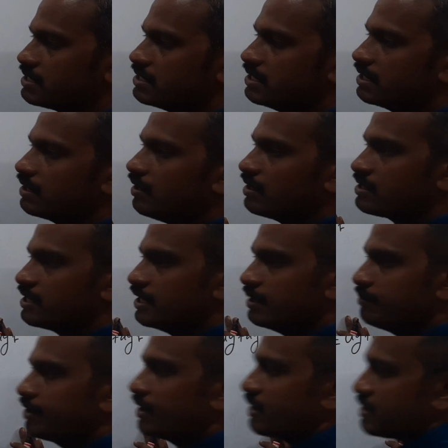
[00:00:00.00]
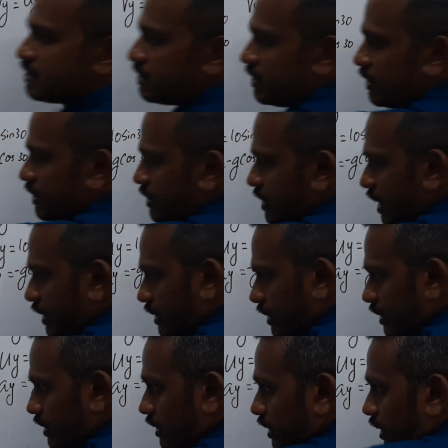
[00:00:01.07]
g cos 30, because it is
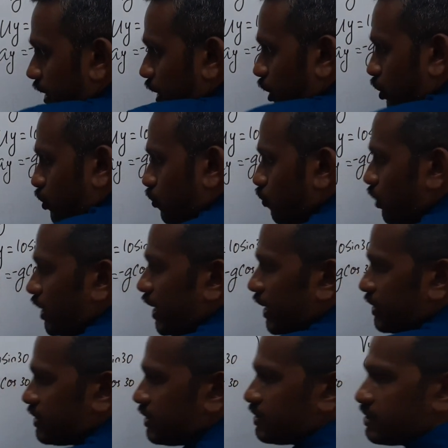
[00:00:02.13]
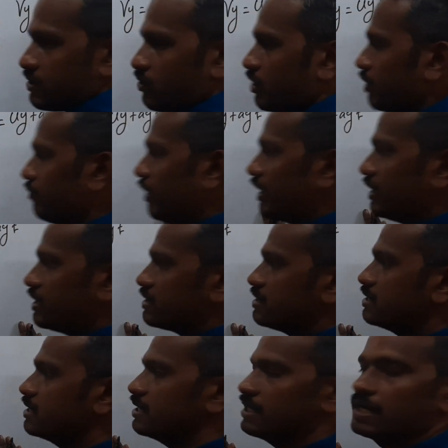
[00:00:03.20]
acting in the negative y axis, okay, minus
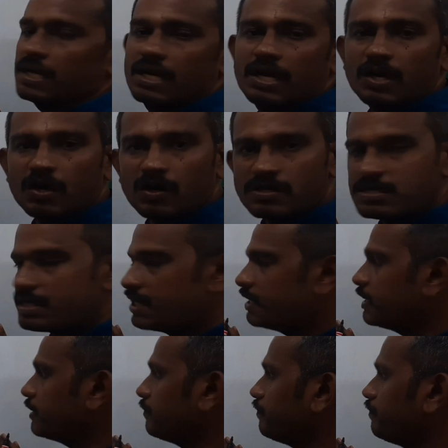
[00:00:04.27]
g cos 30.